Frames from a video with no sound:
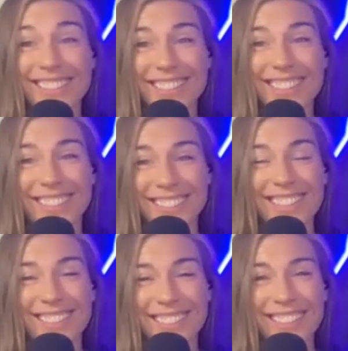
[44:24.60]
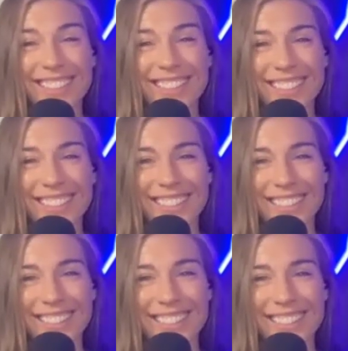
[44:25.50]

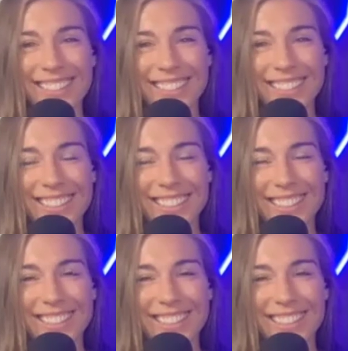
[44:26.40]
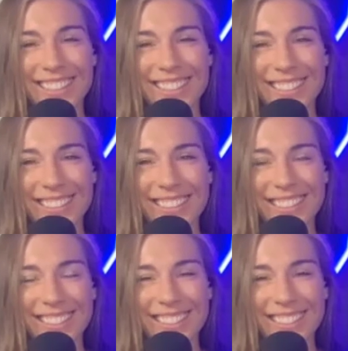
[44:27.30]

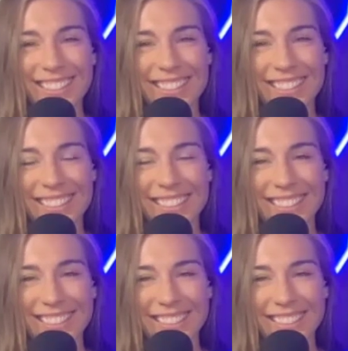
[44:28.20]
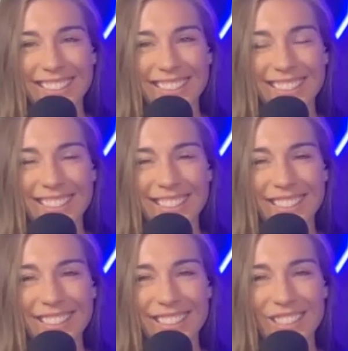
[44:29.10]

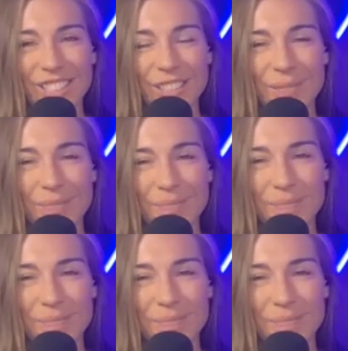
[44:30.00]
[no speech]